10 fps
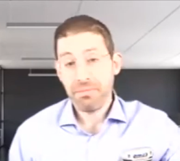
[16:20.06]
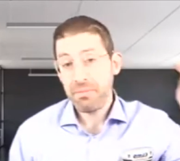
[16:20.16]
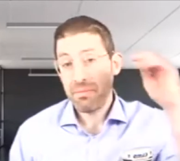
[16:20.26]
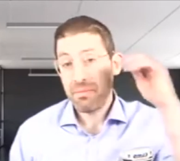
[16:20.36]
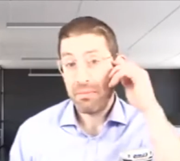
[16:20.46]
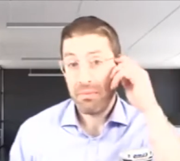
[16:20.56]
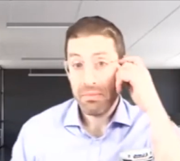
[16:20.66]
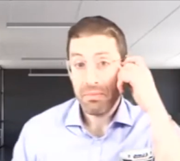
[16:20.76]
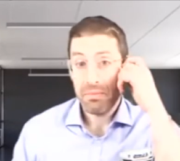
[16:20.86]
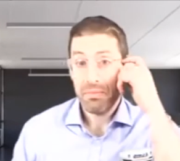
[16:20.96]

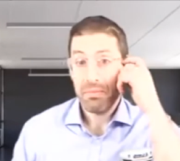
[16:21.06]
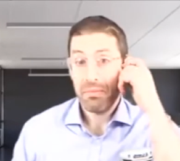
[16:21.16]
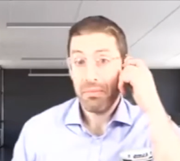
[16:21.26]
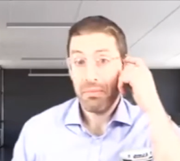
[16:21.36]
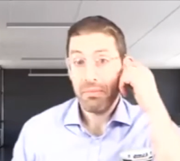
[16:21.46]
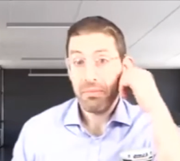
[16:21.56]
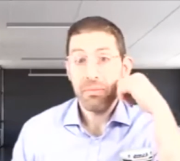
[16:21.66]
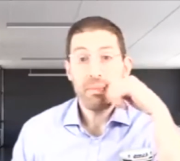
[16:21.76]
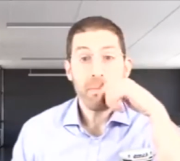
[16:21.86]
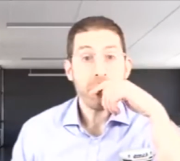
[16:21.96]

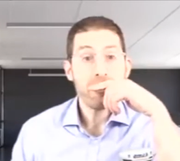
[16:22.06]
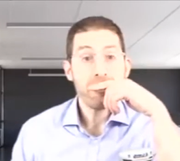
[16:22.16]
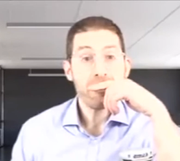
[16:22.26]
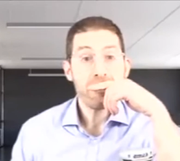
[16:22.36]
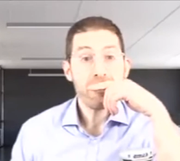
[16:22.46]
No one is speaking in this clip.